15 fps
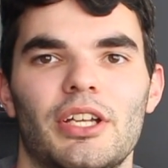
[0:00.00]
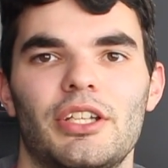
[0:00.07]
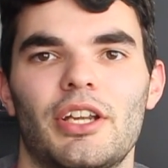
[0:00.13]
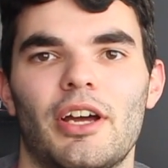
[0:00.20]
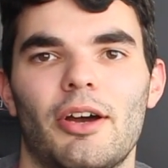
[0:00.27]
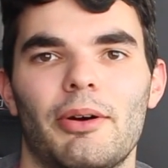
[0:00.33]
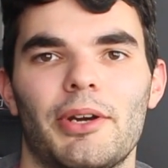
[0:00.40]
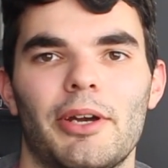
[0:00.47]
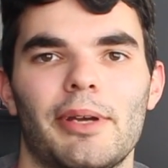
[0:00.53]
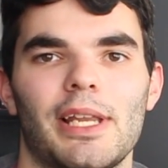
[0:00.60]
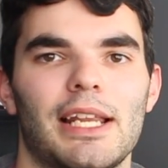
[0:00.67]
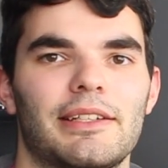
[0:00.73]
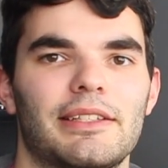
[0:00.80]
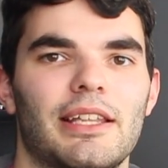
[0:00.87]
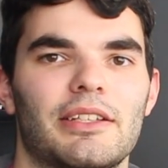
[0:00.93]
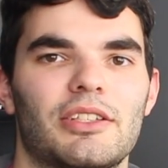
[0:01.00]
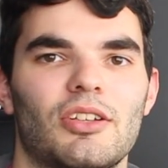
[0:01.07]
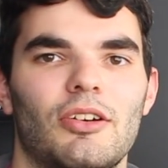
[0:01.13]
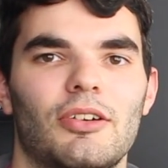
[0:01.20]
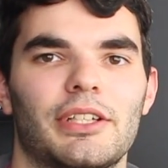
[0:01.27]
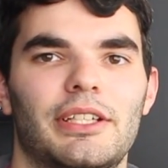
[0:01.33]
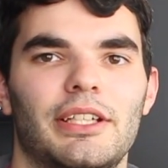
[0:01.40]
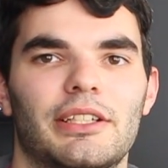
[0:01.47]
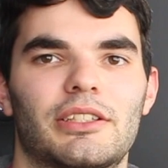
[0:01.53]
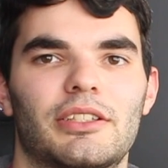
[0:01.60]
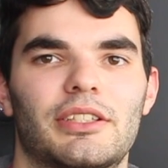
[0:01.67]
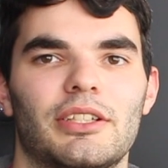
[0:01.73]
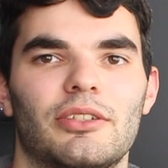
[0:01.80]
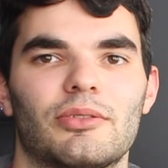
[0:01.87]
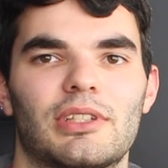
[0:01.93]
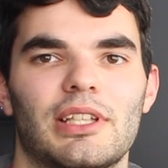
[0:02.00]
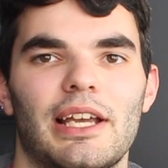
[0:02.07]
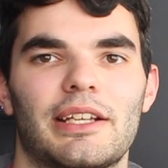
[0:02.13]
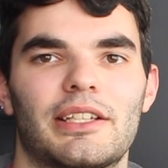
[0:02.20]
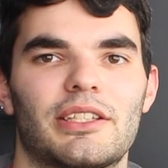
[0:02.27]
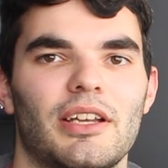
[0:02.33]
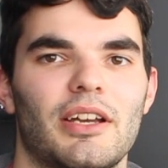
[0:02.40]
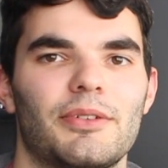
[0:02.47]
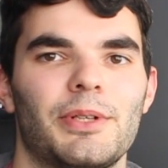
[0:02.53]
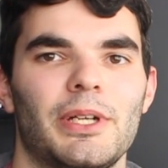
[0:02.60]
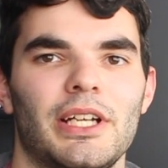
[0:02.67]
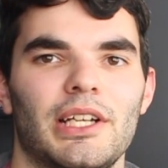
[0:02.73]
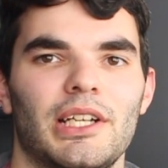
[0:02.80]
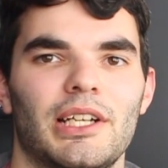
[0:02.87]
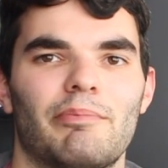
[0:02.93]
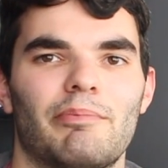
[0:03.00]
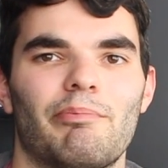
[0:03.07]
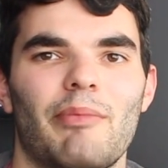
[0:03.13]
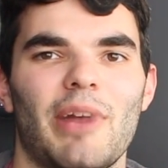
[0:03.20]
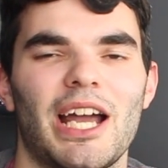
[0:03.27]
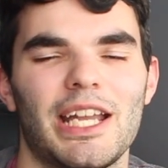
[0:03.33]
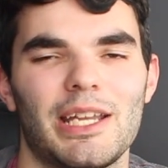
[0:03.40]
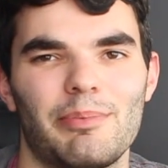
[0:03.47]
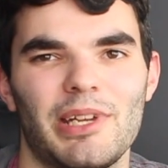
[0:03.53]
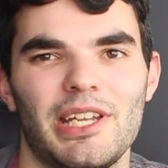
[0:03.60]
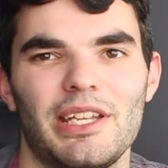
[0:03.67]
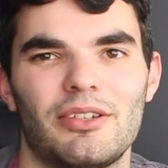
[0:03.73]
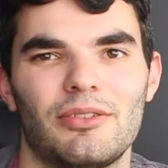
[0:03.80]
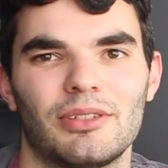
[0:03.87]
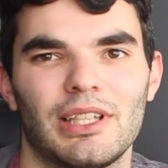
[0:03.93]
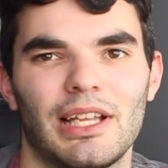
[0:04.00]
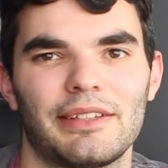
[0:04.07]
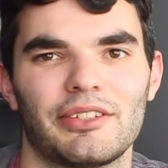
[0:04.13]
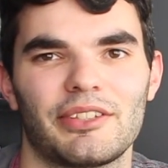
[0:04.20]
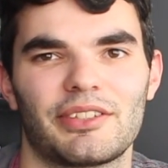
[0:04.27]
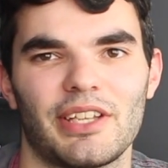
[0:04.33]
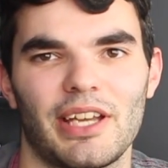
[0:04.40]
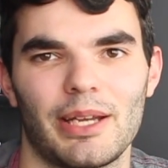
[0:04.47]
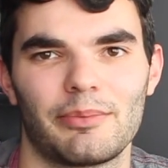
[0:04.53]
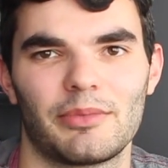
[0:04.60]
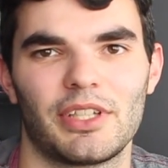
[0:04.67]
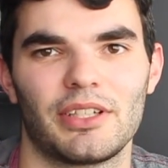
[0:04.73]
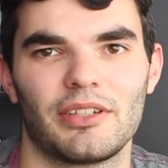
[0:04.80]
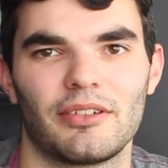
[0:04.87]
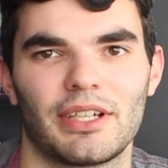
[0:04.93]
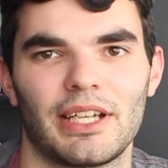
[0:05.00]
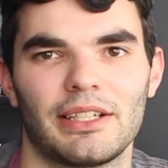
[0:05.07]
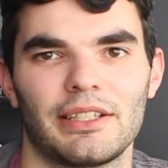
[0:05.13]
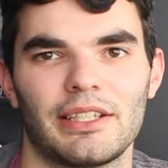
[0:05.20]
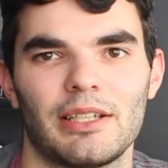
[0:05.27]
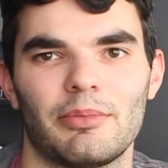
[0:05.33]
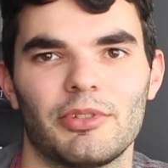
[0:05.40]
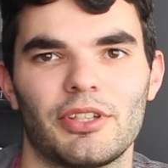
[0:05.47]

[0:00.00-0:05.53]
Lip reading: You know, I know he landed that side kick to Till's leg, so maybe he could land the same thing on Cannonier.